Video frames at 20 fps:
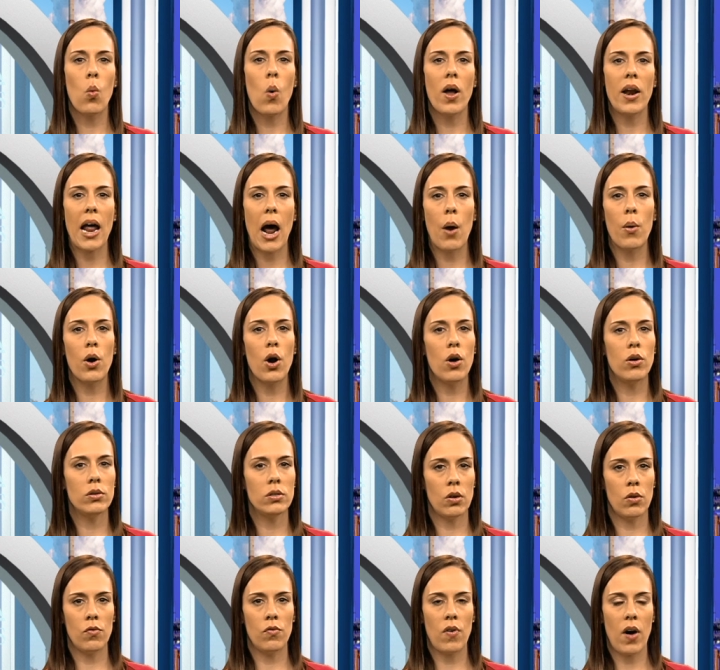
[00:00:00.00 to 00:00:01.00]
one-hour
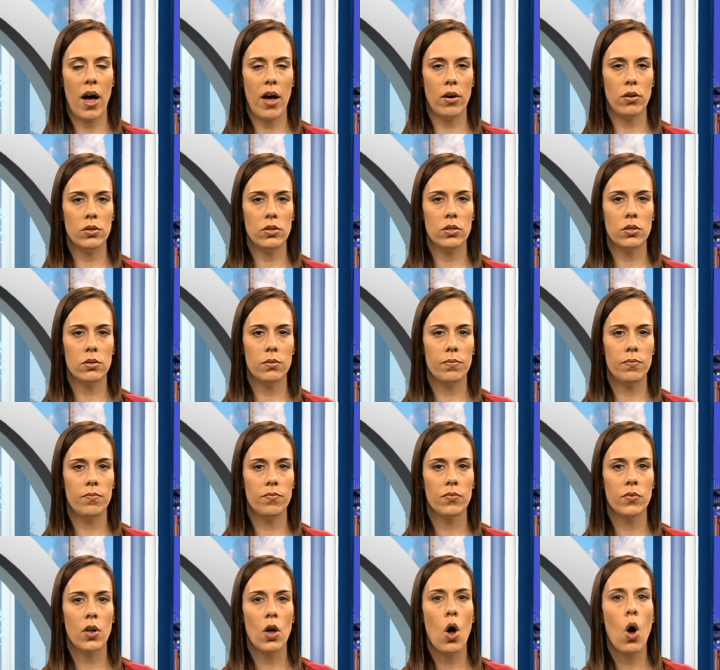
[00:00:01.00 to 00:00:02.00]
ozone files.
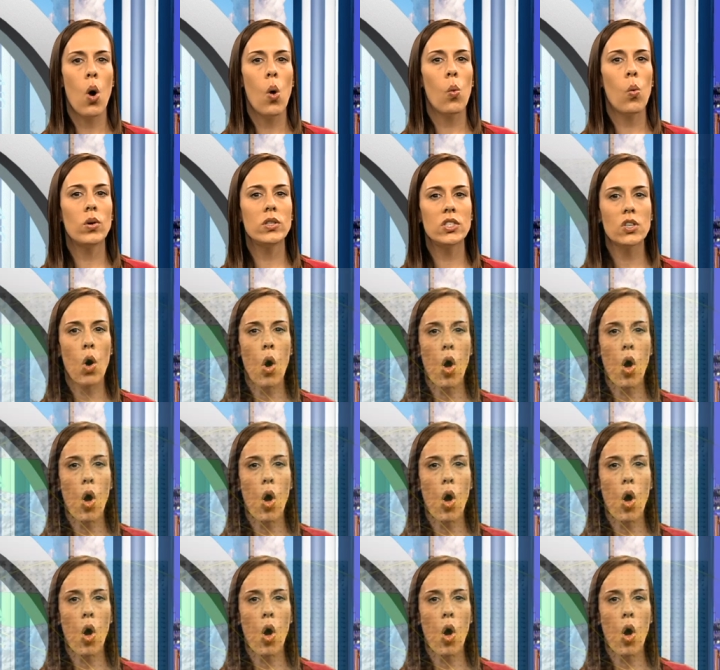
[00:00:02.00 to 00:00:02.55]
Once